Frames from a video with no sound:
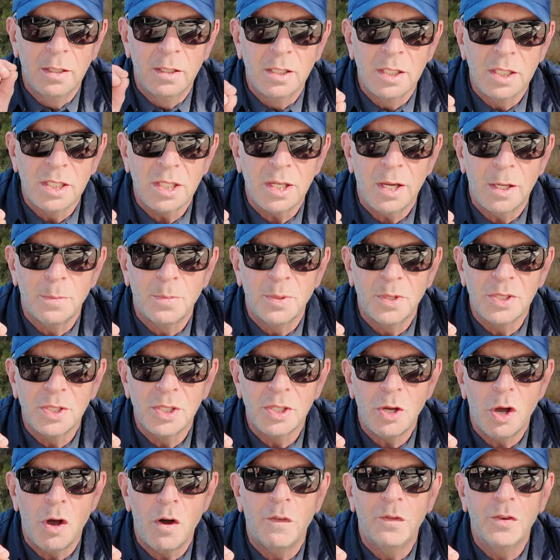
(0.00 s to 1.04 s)
Cyprus
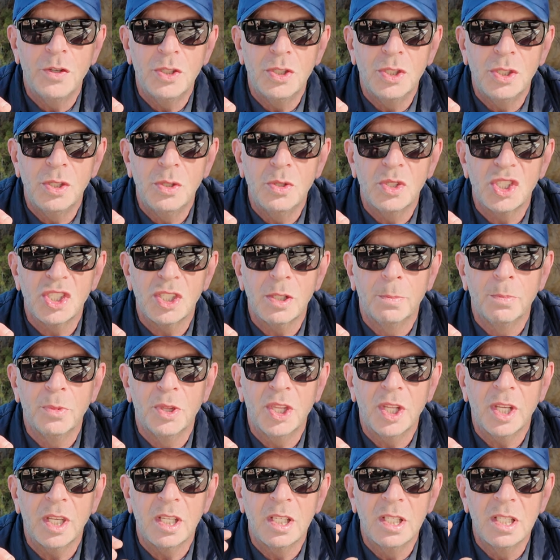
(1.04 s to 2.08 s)
offers you
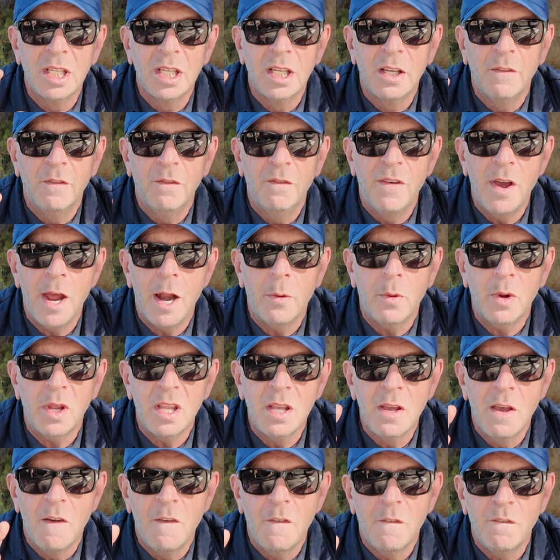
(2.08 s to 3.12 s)
something very,
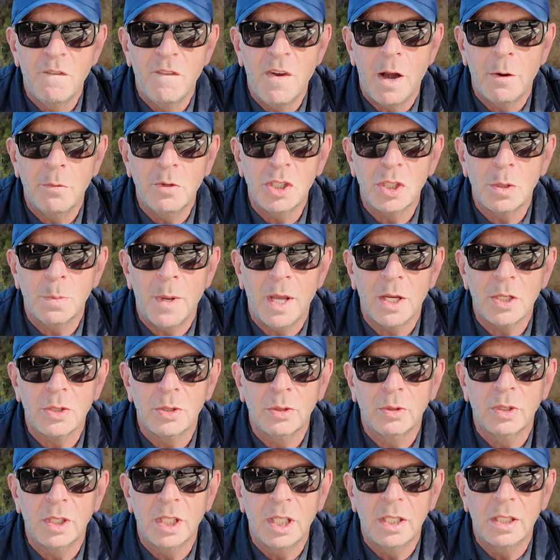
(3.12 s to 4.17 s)
very
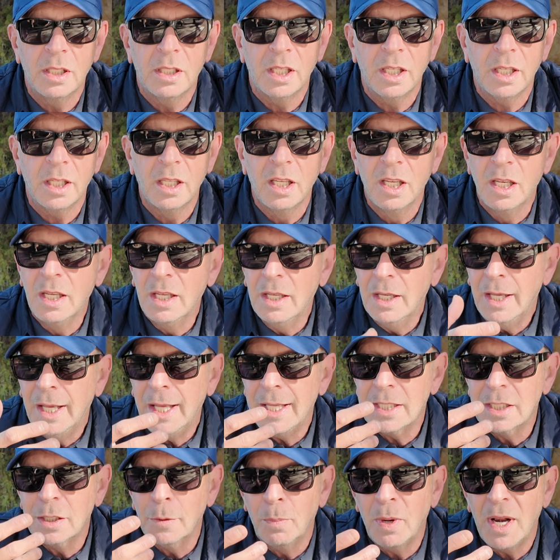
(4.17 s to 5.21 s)
special indeed.
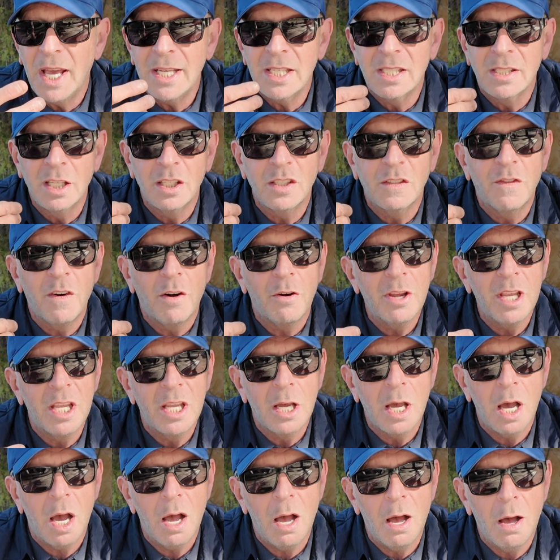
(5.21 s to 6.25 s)
It's a place that's very
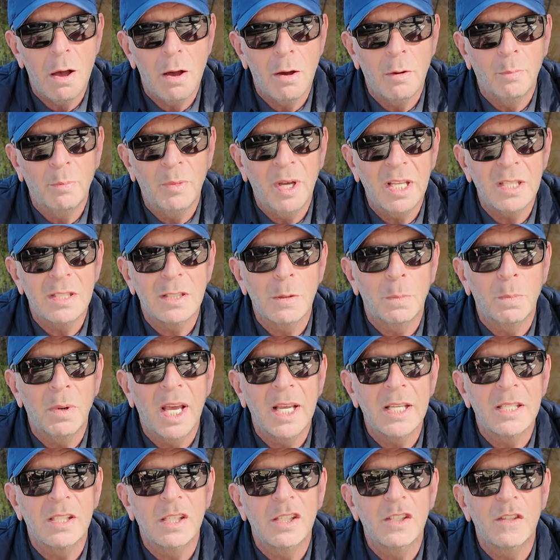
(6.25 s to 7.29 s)
calm. It's a
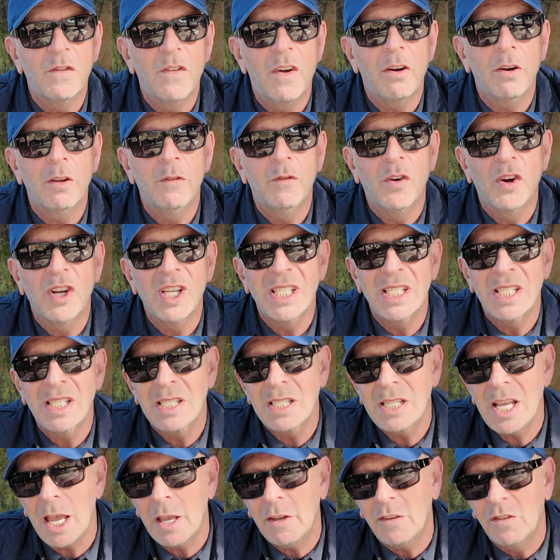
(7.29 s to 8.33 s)
place that's very, very
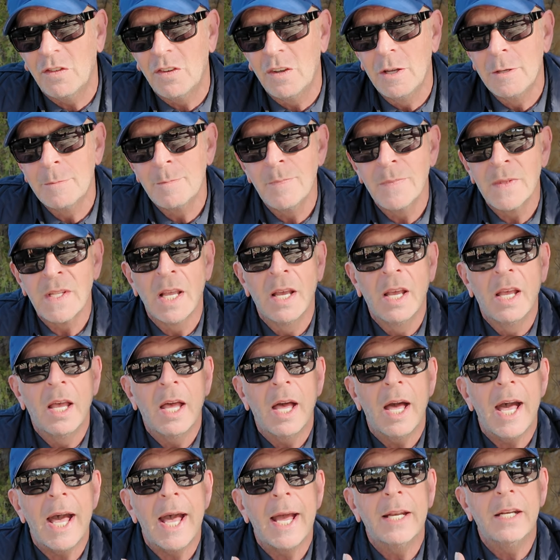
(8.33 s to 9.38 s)
safe.
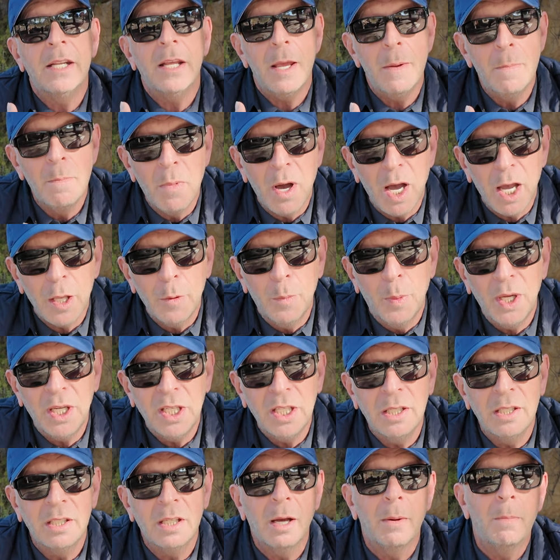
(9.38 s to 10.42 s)
And in my
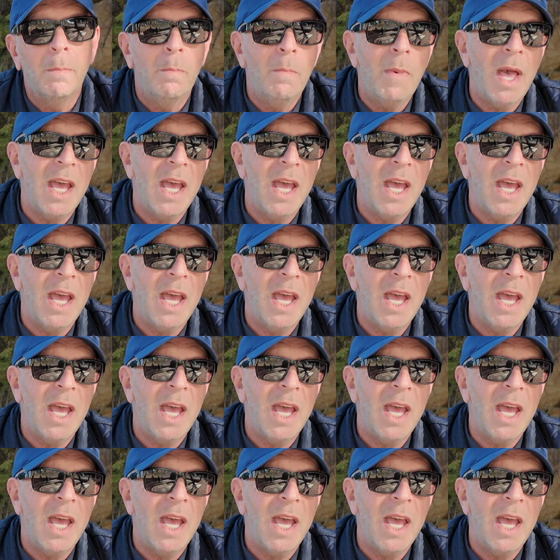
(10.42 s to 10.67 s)
opinion, and